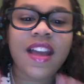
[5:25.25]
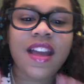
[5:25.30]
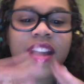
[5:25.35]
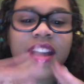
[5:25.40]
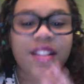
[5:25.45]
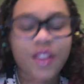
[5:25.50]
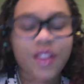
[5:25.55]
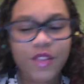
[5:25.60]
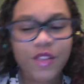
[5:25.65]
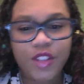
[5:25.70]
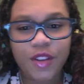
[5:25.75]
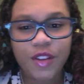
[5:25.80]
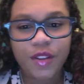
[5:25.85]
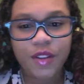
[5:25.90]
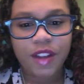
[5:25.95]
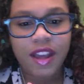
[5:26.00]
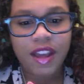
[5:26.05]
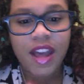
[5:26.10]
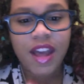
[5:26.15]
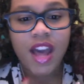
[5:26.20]
No joke.
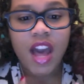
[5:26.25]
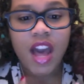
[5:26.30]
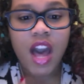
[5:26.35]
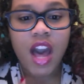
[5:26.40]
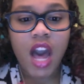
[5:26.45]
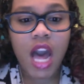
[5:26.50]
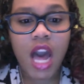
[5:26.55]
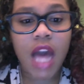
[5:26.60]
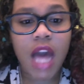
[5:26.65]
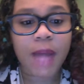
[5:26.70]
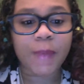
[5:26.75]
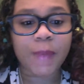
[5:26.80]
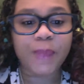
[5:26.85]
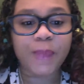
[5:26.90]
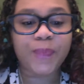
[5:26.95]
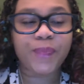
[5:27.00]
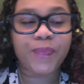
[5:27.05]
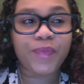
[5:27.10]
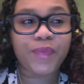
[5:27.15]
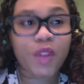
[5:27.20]

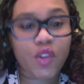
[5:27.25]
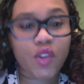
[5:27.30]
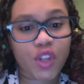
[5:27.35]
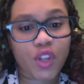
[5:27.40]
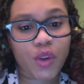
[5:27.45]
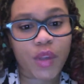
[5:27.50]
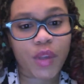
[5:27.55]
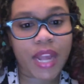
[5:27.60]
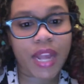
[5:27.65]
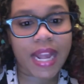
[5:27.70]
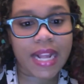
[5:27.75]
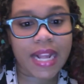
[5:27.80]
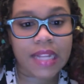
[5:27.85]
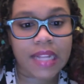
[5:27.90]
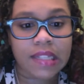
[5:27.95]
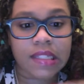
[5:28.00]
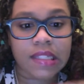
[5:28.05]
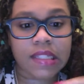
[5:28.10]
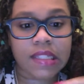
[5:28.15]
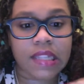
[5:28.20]
No joke
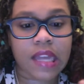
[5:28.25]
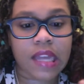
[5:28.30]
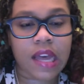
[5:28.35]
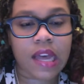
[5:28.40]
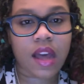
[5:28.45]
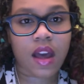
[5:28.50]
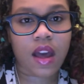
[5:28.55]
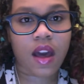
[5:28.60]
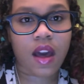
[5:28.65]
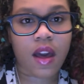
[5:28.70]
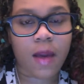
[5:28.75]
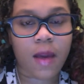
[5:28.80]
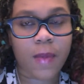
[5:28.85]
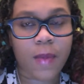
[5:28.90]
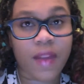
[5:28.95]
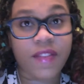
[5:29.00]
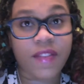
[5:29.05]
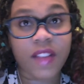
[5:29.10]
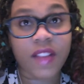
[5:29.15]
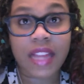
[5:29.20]
is,
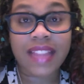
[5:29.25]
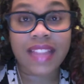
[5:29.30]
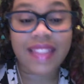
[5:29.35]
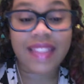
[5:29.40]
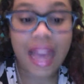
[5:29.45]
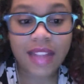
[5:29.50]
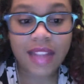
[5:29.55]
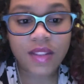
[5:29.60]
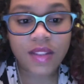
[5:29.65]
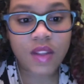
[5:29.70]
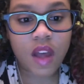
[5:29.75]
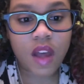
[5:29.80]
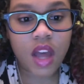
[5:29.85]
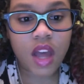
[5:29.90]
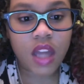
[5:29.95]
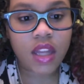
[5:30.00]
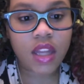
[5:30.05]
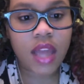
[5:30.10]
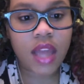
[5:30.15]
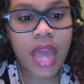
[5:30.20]
I feel like that
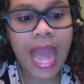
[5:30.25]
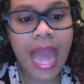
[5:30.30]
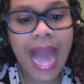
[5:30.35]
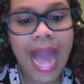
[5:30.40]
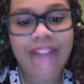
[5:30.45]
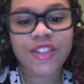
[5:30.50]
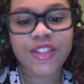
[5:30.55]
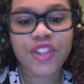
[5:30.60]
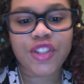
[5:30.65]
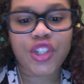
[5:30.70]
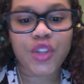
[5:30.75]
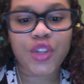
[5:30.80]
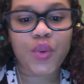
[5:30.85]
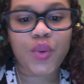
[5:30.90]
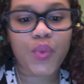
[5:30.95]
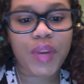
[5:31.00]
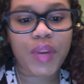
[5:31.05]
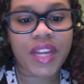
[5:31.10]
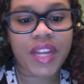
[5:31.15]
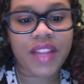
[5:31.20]
song has to do
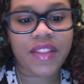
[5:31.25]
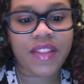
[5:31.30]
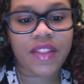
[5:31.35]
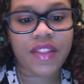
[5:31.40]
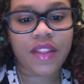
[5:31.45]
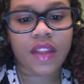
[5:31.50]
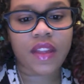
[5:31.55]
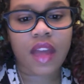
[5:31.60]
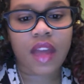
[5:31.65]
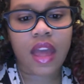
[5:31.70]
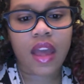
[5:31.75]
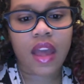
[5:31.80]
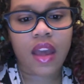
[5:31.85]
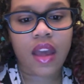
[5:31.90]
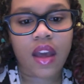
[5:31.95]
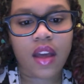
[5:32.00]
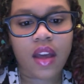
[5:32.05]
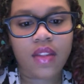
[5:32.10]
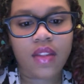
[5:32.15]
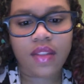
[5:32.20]
with
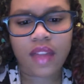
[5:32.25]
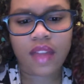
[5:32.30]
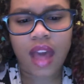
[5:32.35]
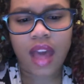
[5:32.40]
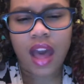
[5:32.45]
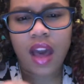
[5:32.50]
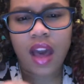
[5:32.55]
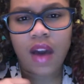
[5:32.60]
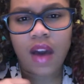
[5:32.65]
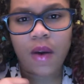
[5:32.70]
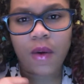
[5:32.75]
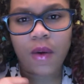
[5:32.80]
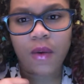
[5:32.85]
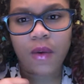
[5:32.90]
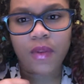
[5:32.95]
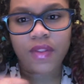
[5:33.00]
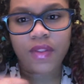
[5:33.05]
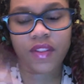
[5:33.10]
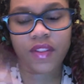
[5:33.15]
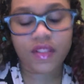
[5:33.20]
how
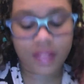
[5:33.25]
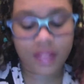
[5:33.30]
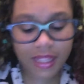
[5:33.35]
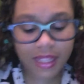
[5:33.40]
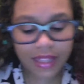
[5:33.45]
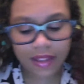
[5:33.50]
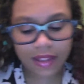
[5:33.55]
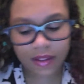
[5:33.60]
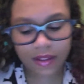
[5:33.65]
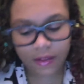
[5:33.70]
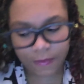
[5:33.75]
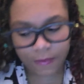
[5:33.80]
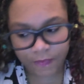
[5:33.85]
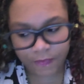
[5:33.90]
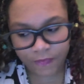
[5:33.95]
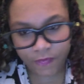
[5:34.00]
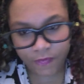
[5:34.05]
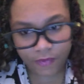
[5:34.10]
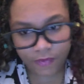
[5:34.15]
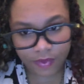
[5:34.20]
the link
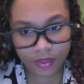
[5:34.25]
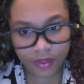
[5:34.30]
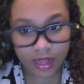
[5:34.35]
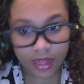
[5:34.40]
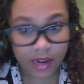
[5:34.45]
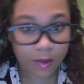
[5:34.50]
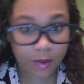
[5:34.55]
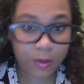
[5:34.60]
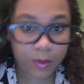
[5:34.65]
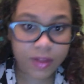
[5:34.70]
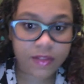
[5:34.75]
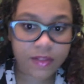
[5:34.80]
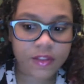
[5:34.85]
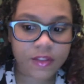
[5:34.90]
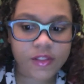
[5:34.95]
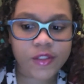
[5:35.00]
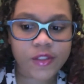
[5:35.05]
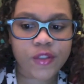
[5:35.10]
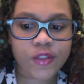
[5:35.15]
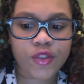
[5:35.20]
that I opened in the
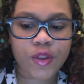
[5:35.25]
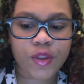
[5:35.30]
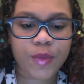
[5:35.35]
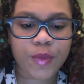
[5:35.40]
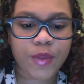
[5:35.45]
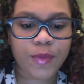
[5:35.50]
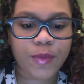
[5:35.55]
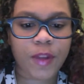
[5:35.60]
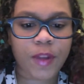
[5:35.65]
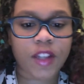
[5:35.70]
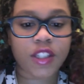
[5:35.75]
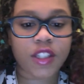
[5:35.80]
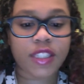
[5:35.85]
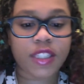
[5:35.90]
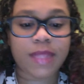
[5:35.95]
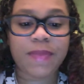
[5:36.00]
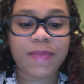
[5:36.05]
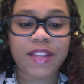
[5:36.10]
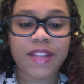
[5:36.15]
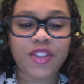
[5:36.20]
description box
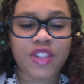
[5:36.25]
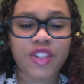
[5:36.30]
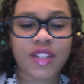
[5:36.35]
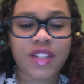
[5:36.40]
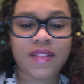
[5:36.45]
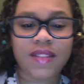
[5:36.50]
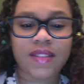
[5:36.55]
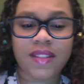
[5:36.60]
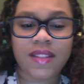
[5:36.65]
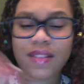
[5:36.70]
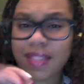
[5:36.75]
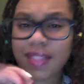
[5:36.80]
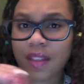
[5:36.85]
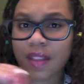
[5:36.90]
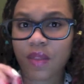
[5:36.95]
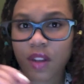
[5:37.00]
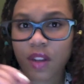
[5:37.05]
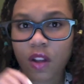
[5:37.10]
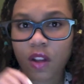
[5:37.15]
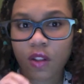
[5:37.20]
mentions the
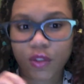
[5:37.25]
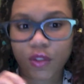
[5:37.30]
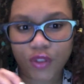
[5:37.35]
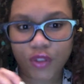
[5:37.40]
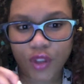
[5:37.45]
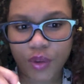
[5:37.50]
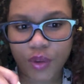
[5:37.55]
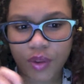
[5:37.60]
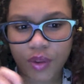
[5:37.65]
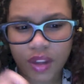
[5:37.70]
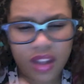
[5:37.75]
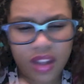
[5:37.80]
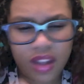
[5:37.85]
$7 joke.